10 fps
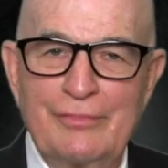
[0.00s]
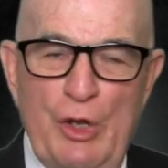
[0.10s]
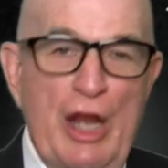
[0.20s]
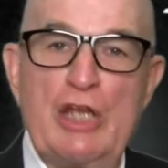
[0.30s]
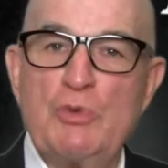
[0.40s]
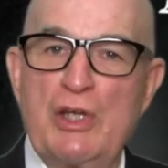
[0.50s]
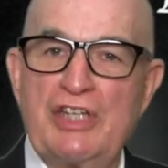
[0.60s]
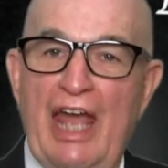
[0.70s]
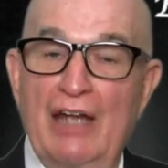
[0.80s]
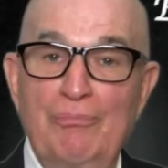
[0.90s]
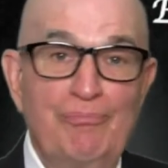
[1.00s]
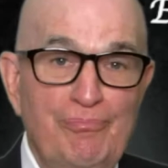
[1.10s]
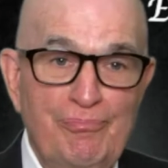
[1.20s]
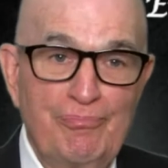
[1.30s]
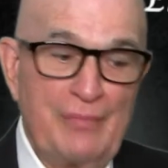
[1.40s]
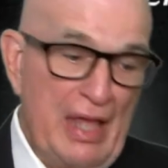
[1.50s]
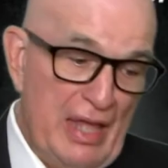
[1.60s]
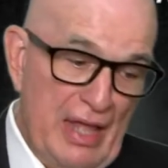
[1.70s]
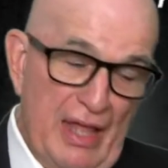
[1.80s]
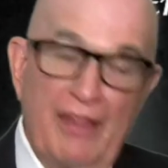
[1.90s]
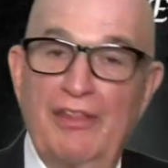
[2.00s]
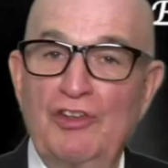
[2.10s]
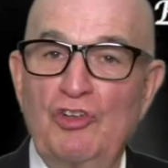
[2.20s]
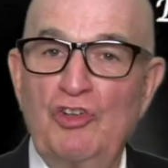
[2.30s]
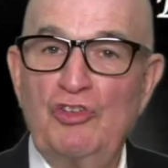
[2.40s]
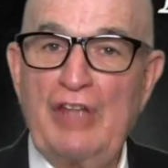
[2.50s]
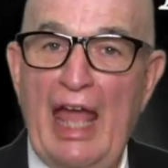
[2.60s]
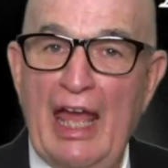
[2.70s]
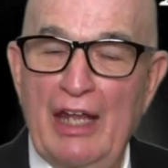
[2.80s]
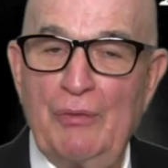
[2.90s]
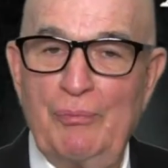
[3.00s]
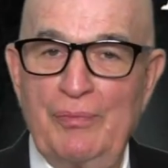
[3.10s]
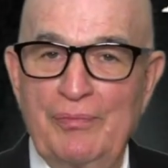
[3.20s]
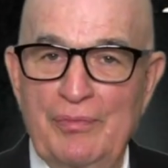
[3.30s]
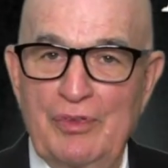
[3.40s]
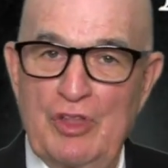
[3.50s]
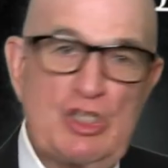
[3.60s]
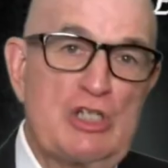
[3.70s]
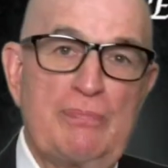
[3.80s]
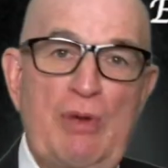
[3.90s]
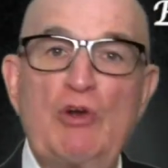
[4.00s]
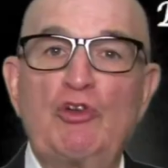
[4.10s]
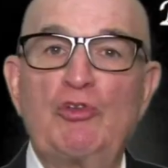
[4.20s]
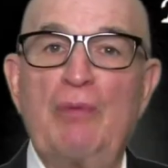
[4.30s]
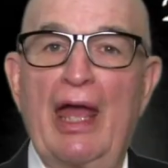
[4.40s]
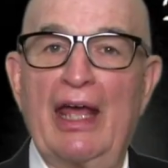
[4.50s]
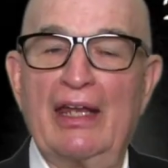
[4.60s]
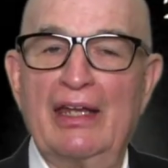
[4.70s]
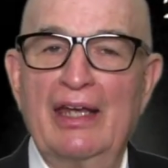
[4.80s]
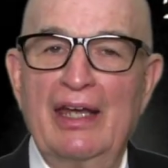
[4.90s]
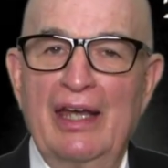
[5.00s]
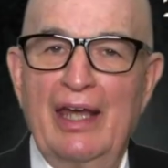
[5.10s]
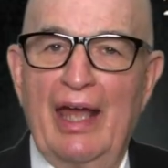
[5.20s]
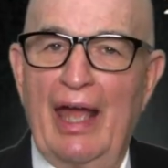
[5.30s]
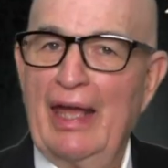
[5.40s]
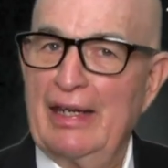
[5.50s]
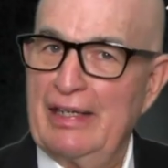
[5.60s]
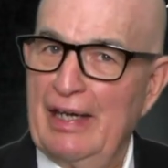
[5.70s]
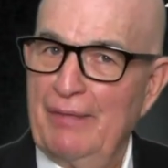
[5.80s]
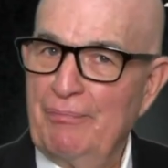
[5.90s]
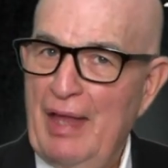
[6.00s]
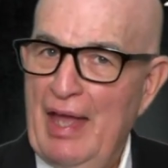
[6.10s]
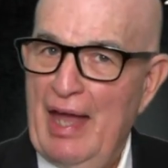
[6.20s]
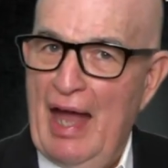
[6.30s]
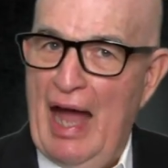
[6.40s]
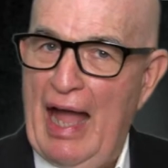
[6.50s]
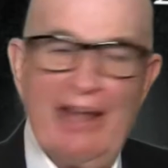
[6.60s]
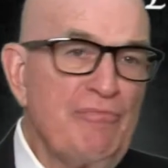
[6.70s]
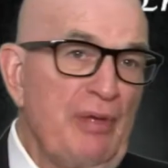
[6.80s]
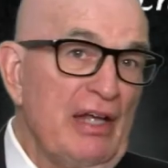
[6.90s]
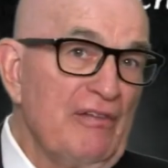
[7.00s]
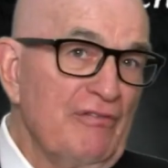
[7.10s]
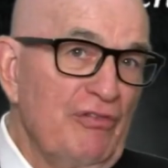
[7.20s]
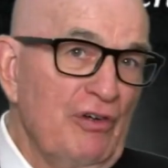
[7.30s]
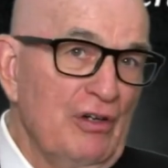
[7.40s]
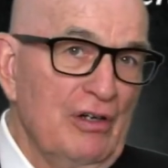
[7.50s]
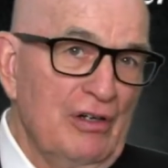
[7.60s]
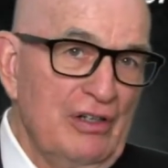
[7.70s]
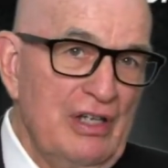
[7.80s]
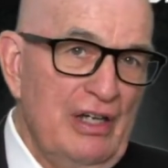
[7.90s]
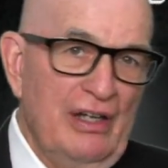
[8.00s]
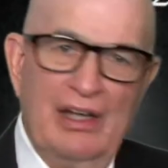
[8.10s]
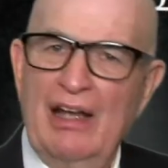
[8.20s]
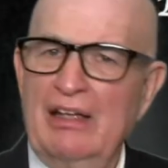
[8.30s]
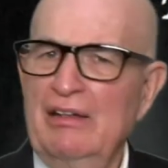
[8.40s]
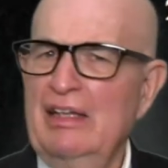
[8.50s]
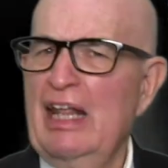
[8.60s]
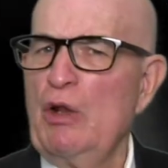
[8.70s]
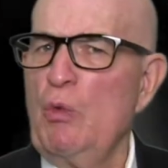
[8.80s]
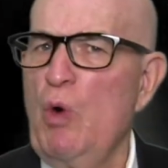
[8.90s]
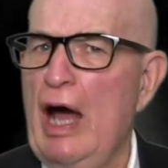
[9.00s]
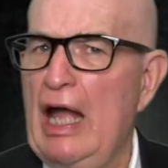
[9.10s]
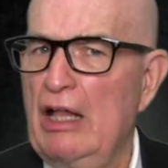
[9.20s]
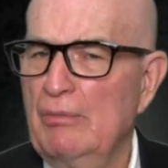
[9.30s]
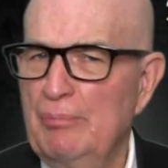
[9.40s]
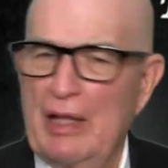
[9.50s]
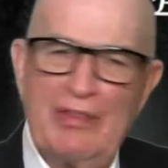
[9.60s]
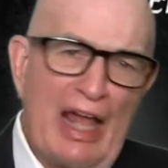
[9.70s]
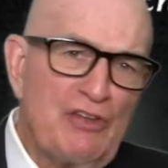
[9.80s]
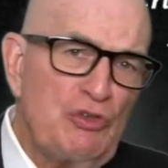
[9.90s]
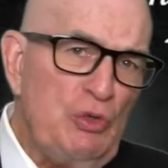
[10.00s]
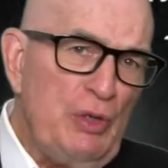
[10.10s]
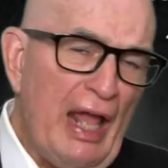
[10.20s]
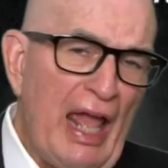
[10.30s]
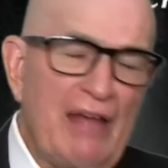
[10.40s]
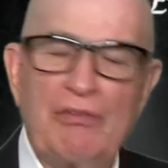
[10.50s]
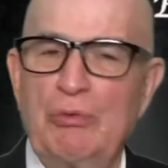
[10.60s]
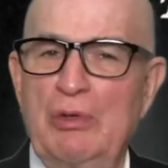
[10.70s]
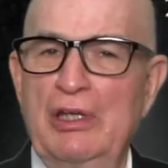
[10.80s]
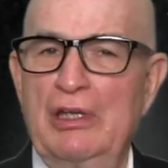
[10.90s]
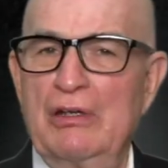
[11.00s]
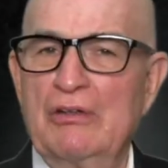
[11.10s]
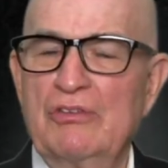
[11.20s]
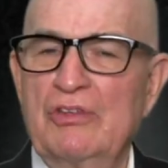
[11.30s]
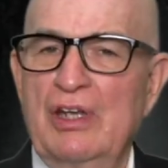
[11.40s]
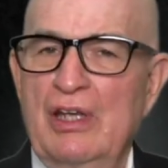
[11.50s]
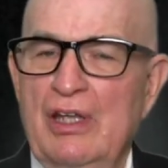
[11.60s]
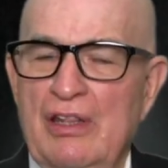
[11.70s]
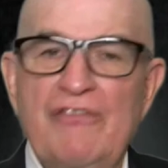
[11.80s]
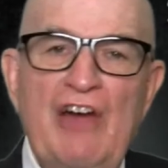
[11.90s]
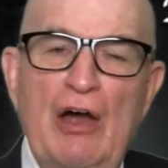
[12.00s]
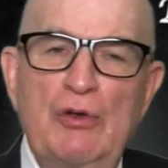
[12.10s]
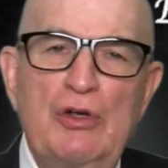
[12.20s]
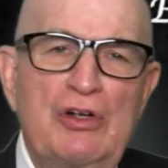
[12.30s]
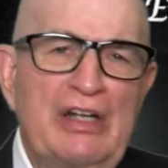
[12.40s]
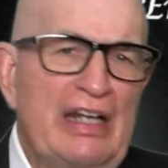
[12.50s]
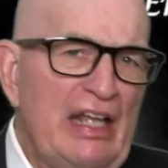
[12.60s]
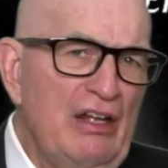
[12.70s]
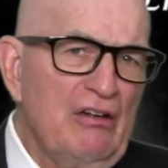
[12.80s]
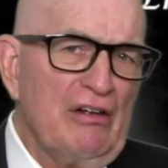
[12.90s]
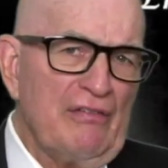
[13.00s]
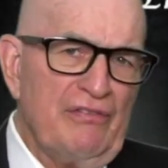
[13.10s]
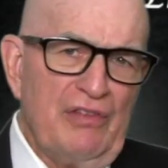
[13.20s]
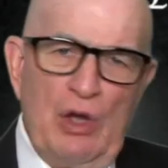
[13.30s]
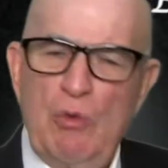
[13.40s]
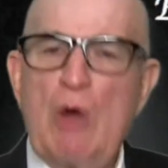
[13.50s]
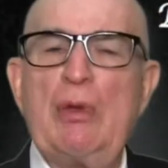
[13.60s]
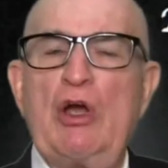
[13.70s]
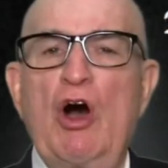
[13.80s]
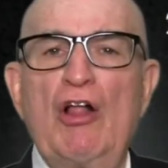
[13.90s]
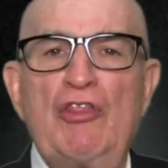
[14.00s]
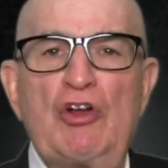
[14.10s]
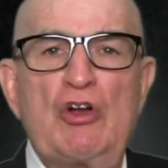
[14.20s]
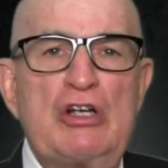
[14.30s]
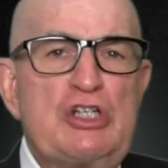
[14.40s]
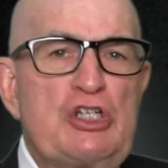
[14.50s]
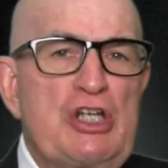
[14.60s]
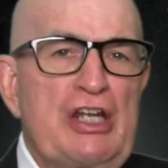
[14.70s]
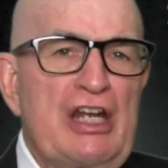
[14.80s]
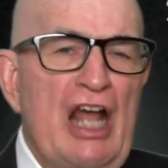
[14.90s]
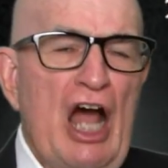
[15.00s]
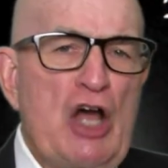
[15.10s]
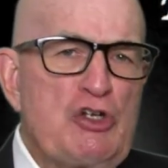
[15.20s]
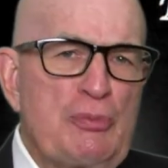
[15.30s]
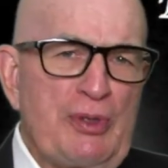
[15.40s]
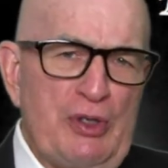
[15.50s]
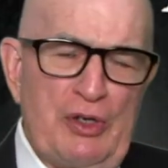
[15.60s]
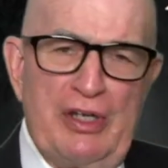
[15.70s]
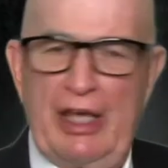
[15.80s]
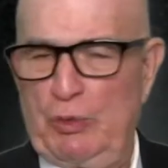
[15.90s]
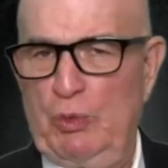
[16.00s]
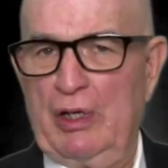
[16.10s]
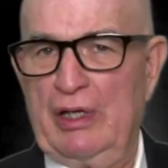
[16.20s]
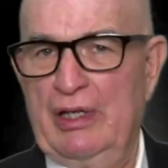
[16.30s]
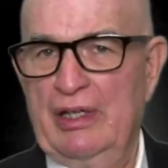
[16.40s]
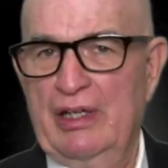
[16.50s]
Greetings once again. This is Stan, the spokesman, and I have been for a little while, about the last 2.5, 3 years, the founder and leader of what we call the Christian Entrepreneur Network.